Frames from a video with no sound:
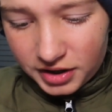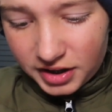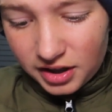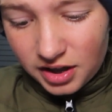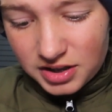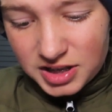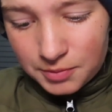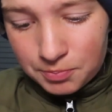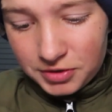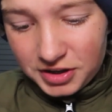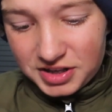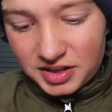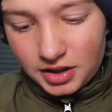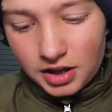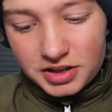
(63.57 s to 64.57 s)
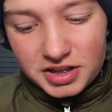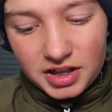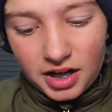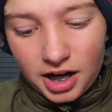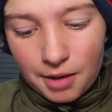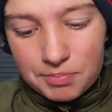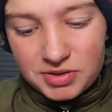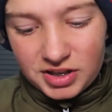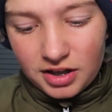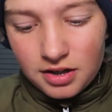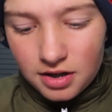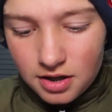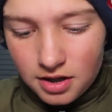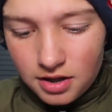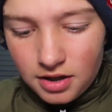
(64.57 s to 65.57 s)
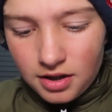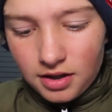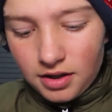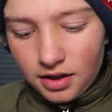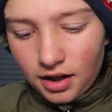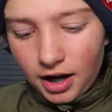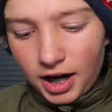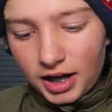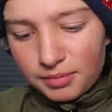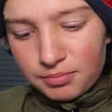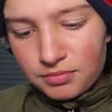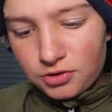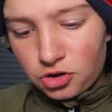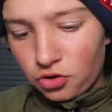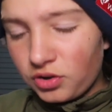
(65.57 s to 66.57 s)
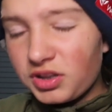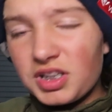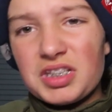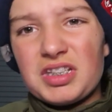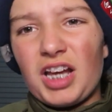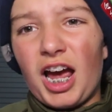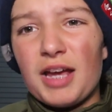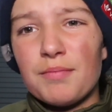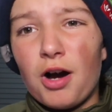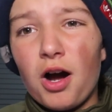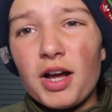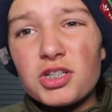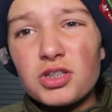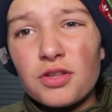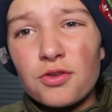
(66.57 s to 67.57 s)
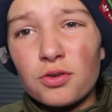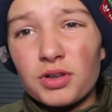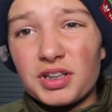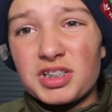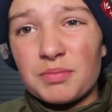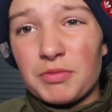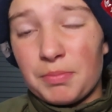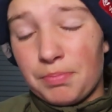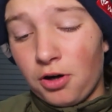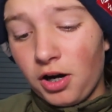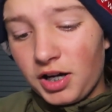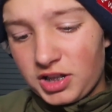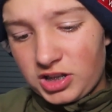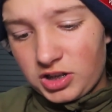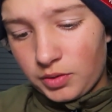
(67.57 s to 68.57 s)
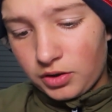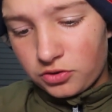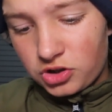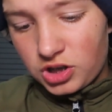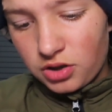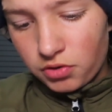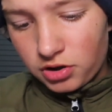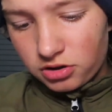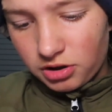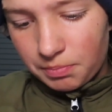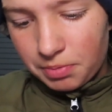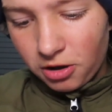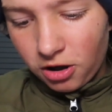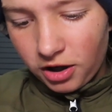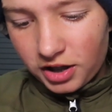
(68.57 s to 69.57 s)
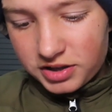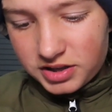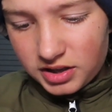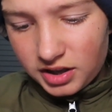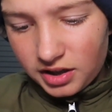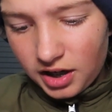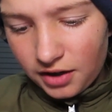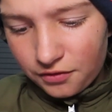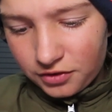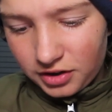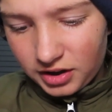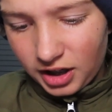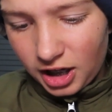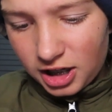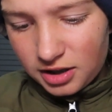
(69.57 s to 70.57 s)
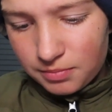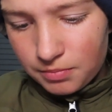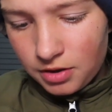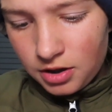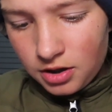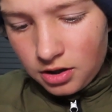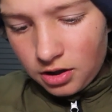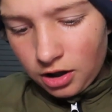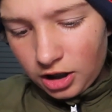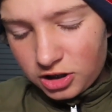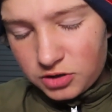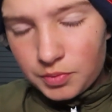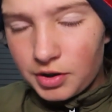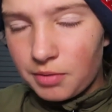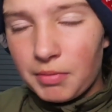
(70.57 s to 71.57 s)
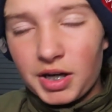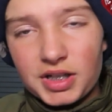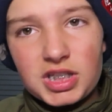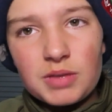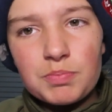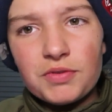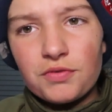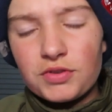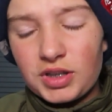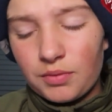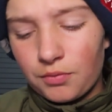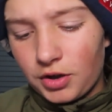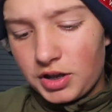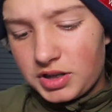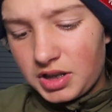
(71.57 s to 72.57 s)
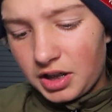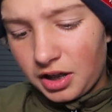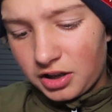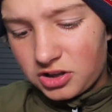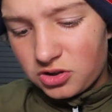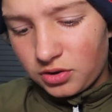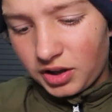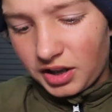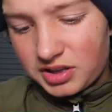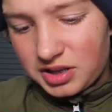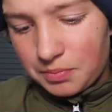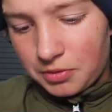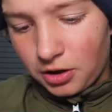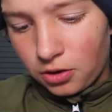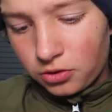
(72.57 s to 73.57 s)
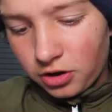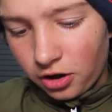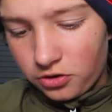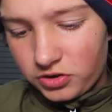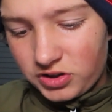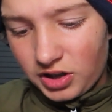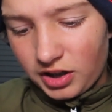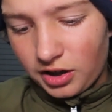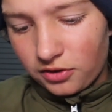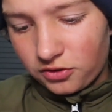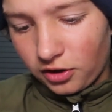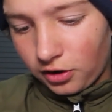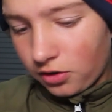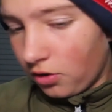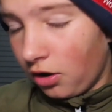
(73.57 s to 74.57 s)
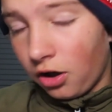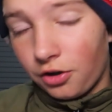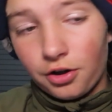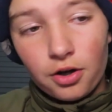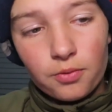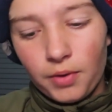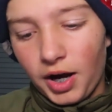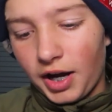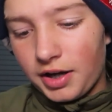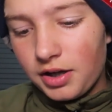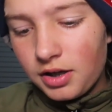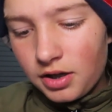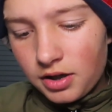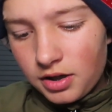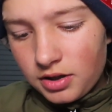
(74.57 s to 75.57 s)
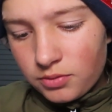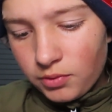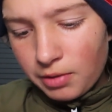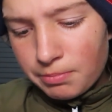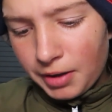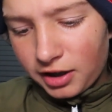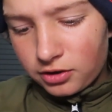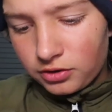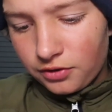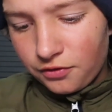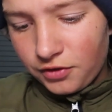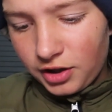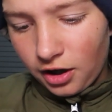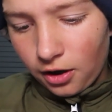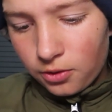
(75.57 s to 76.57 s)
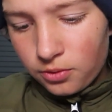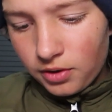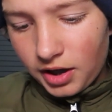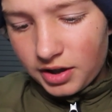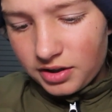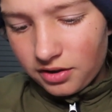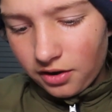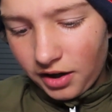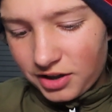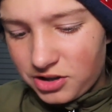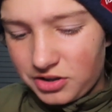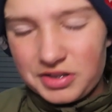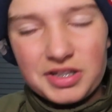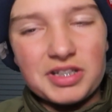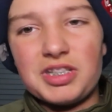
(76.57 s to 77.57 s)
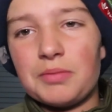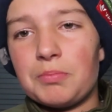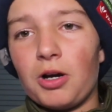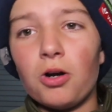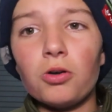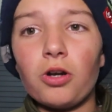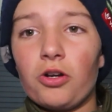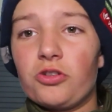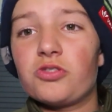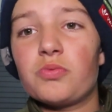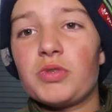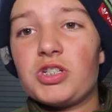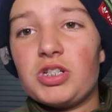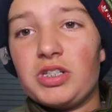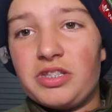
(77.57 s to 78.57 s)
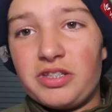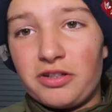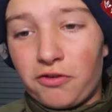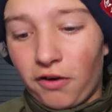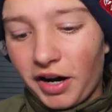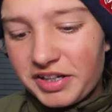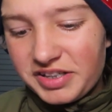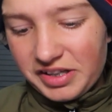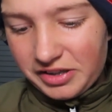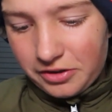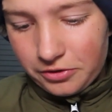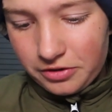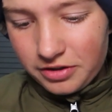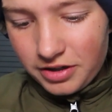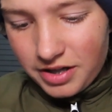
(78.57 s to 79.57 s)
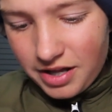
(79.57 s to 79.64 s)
And then I tipped the Suns in an upset. During this game, I actually thought I tipped the Pies, so I was cheering on the Pies, and then after the game, I just went on my tips for some reason, and I saw that I tipped Gold Coast, and I was like, oh, no way. Went back on the video, and I actually did tip Gold Coast, which is crazy good.